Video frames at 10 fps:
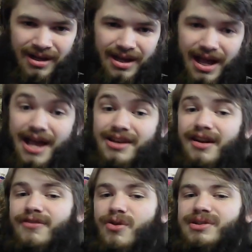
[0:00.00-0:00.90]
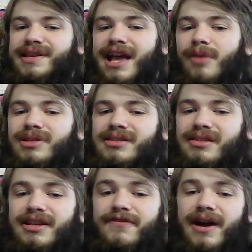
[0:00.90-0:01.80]
And, of course, he helped
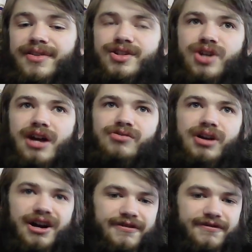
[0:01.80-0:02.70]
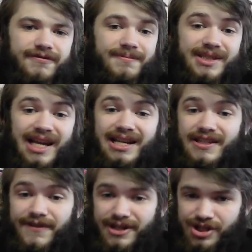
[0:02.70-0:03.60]
solidify the genre of
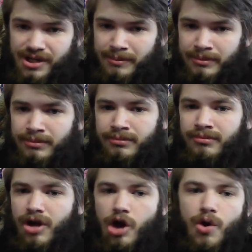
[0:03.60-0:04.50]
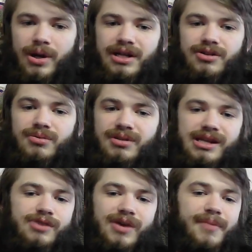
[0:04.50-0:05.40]
science fiction, according to
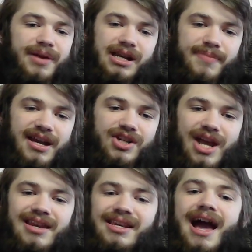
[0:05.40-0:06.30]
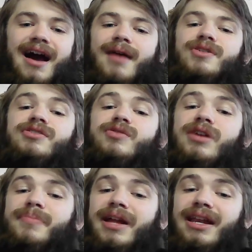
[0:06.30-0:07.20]
the Wikipedia page. And yeah, I'm using
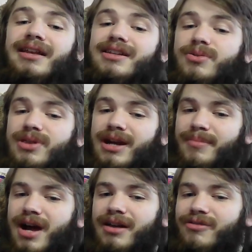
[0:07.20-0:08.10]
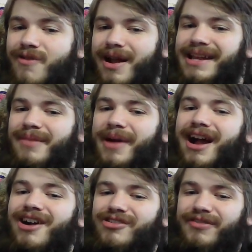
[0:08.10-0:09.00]
Wikipedia, deal with it. I'm not writing a
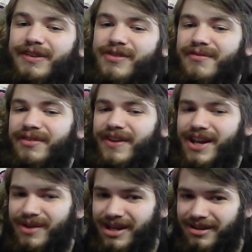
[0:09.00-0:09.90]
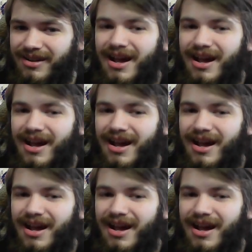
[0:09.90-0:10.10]
biography for every video here.